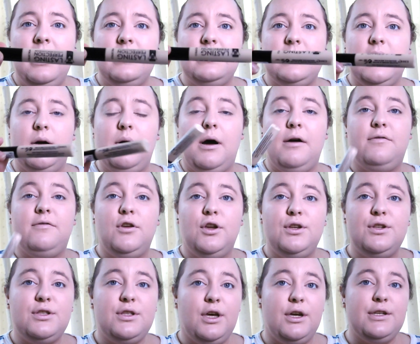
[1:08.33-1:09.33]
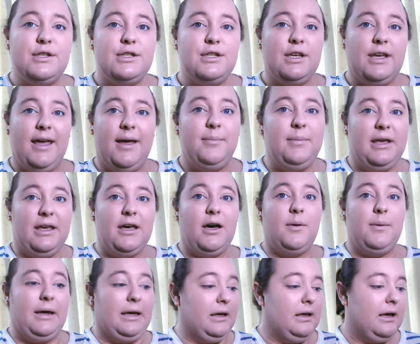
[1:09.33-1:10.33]
So I've used those to get me
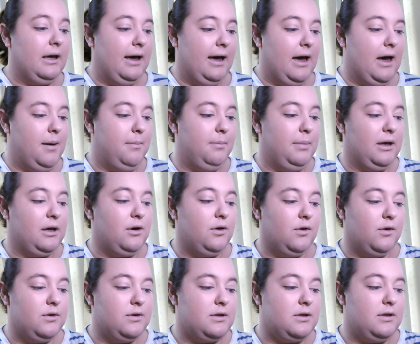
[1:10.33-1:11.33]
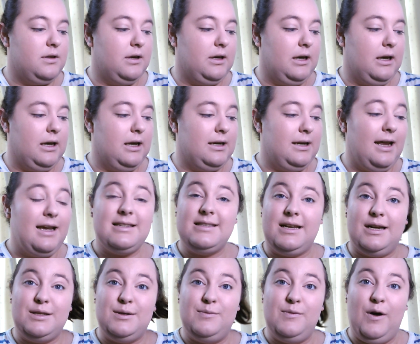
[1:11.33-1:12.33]
going because the next
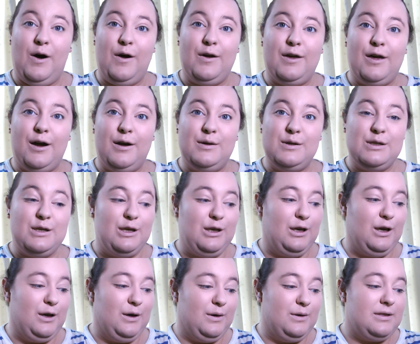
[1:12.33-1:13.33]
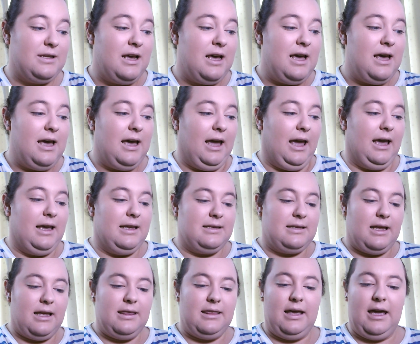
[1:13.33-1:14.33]
item that I'm going to use
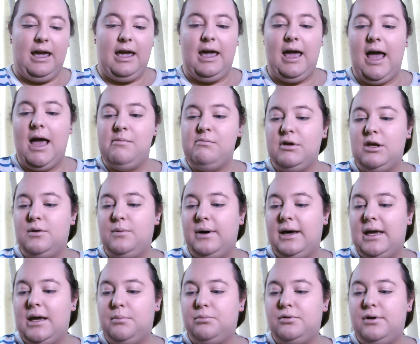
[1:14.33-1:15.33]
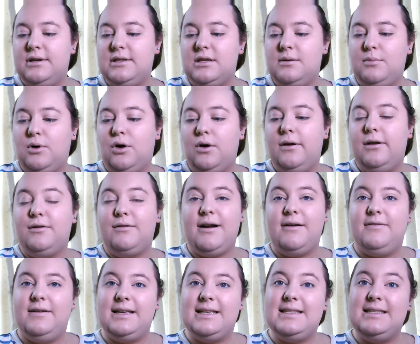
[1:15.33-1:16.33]
is the MUA Prism
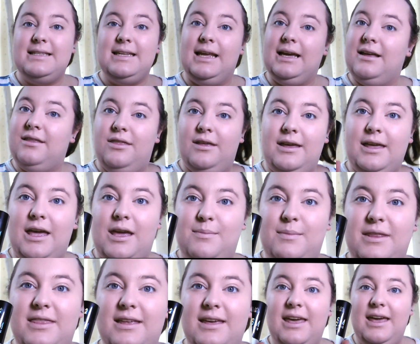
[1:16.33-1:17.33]
holographic stick that came in